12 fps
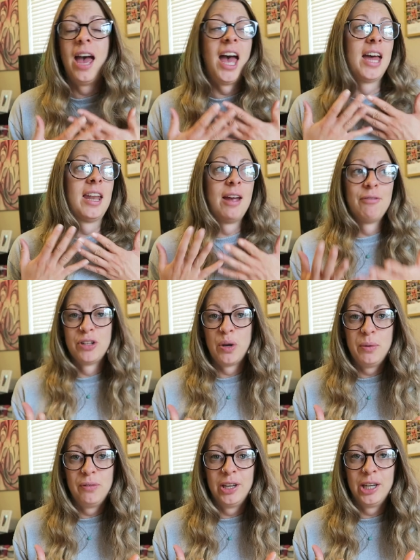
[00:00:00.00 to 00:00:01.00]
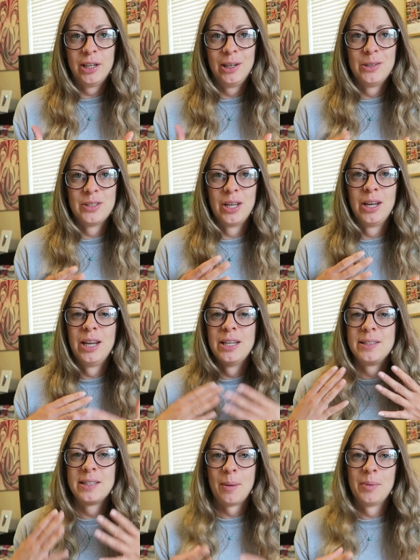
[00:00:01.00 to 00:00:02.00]
and every time you've eaten gluten,
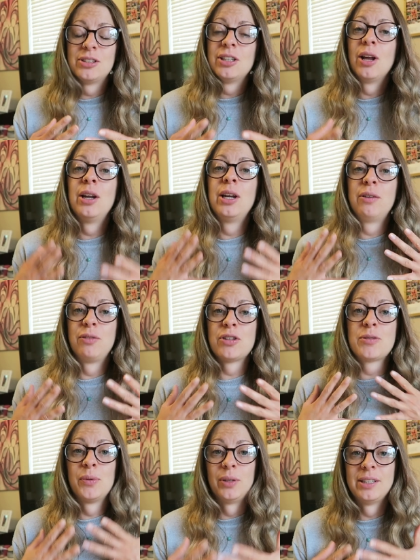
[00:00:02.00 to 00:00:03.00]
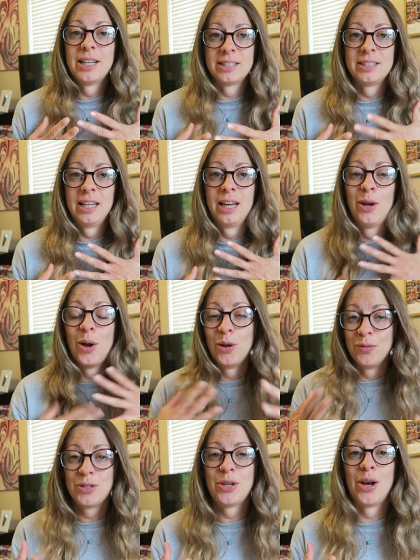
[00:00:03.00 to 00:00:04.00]
it's damaged the lining of your small intestine
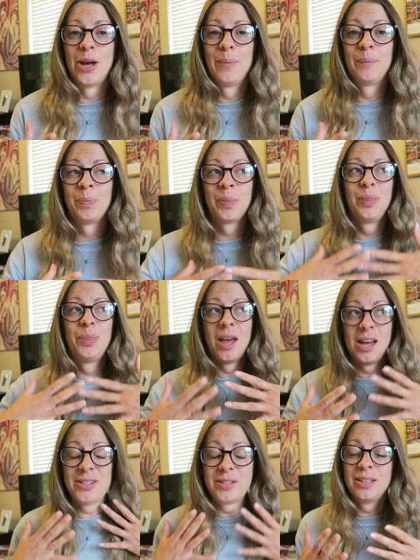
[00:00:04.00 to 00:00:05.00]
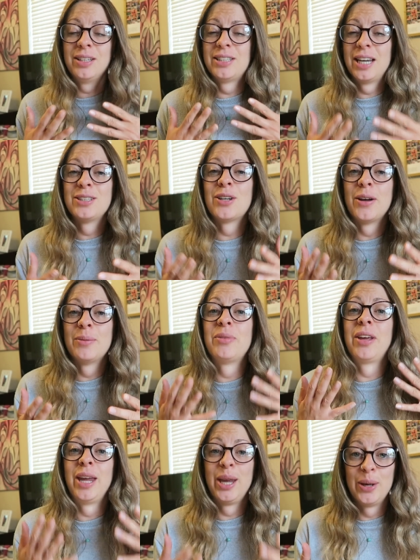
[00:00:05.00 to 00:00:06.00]
over time, that is going to take time to
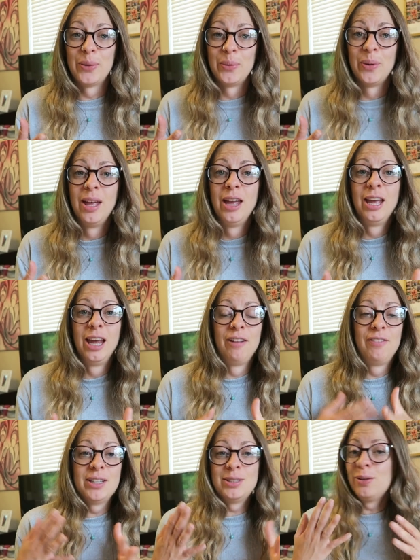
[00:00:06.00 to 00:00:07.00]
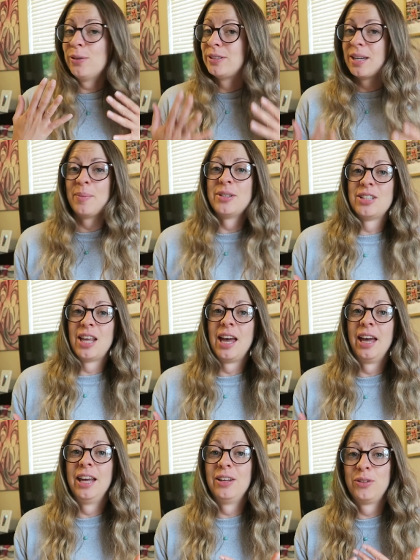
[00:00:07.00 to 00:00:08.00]
heal. If there's a lot of damage
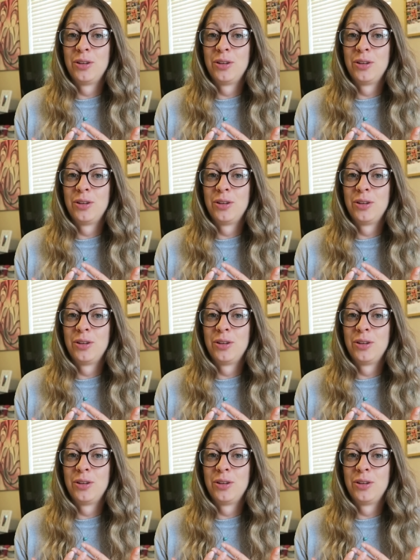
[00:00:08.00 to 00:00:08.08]
there, it's